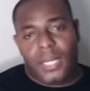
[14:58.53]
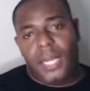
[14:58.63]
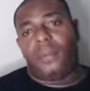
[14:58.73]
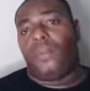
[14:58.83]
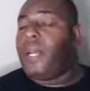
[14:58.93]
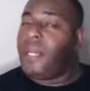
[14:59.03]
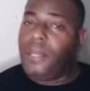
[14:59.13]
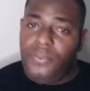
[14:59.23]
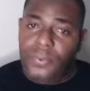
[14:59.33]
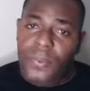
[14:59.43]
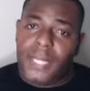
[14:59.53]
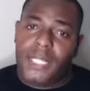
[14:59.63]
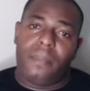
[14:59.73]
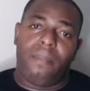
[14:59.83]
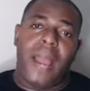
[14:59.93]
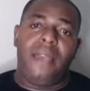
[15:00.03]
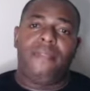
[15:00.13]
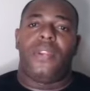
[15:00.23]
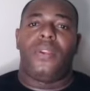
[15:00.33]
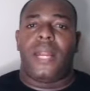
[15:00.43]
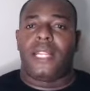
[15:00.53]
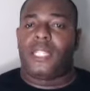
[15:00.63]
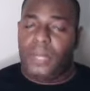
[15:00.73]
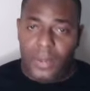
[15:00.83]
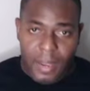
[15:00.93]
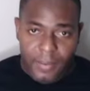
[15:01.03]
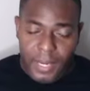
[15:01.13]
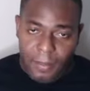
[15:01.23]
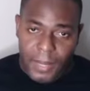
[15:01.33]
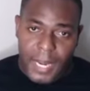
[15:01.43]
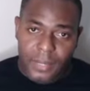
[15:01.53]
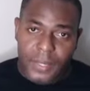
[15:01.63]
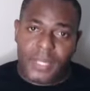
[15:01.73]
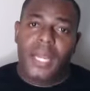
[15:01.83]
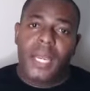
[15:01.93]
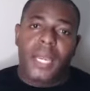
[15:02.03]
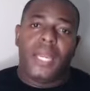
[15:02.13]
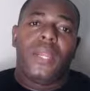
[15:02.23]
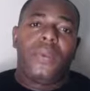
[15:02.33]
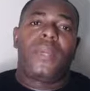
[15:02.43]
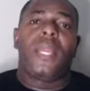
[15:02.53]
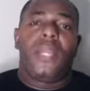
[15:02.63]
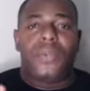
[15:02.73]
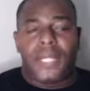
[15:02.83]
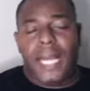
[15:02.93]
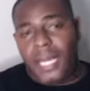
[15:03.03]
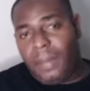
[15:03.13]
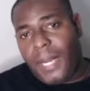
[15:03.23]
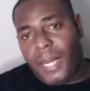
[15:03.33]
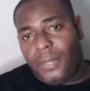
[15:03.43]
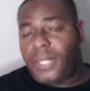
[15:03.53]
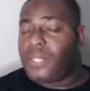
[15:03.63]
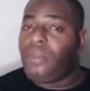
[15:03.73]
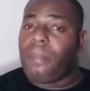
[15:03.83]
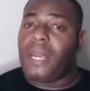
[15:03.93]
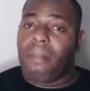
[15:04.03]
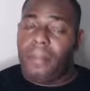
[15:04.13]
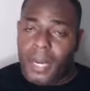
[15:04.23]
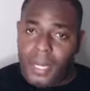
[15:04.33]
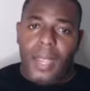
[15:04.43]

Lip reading: And well, if you're watching my video, that's mean you have an email address and you can use that email address to make money.